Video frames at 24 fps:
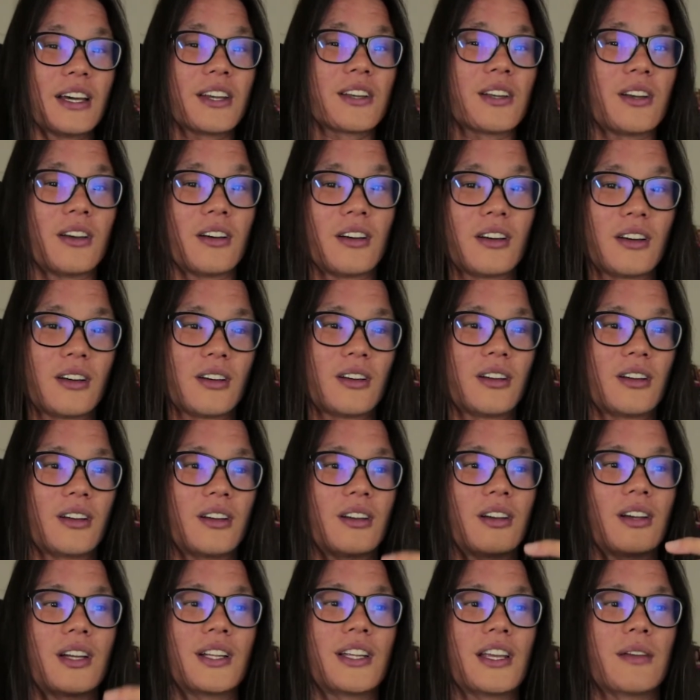
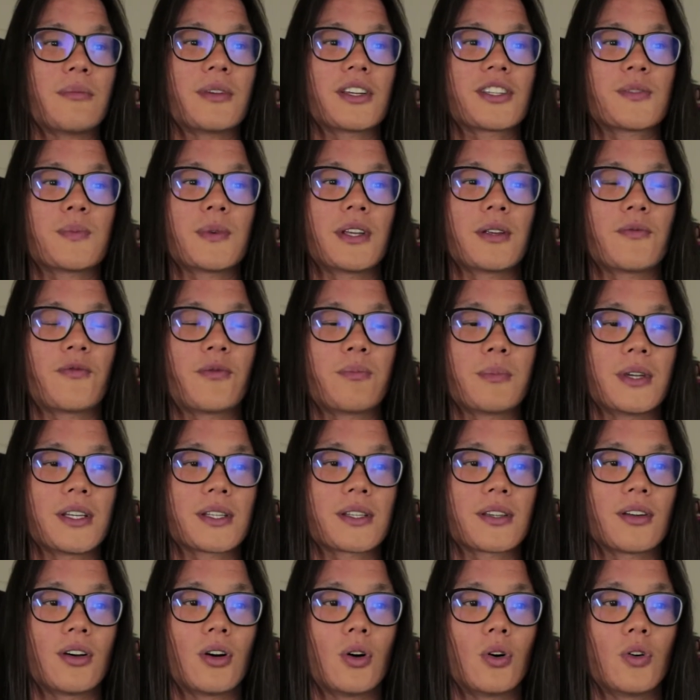That makes me
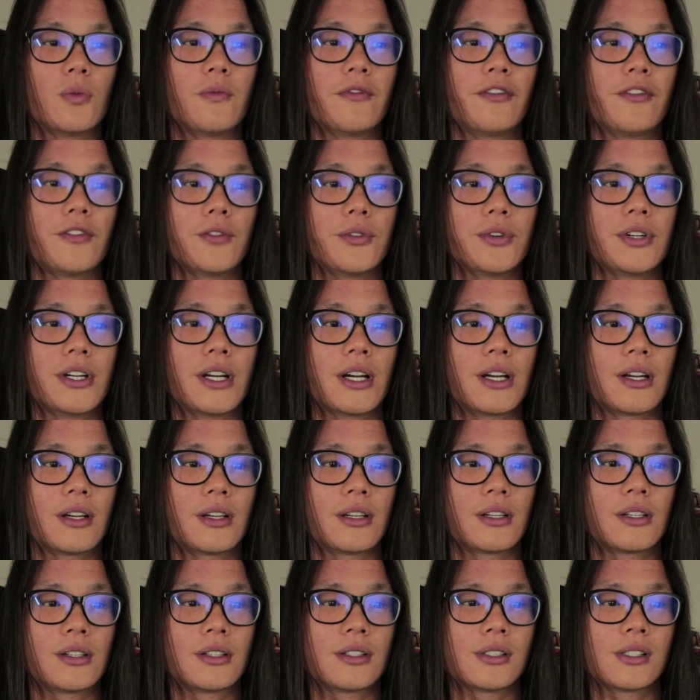miss home food.
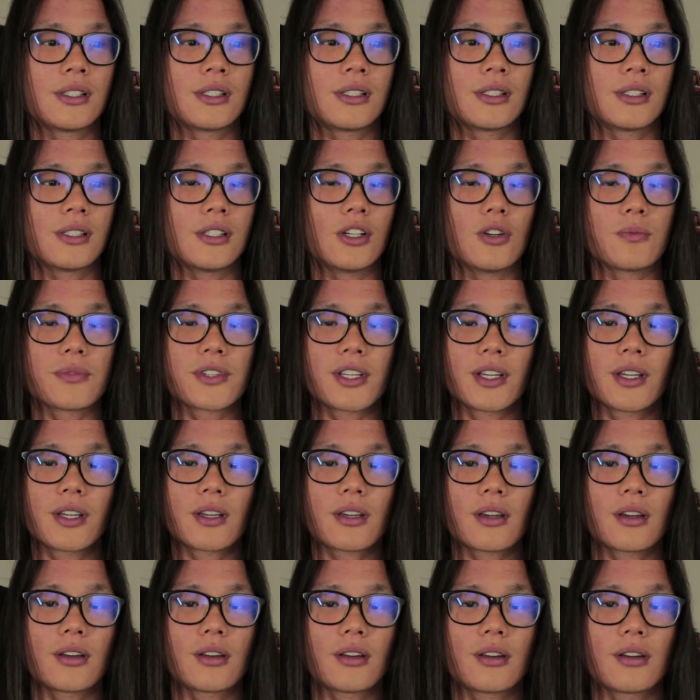Homesick.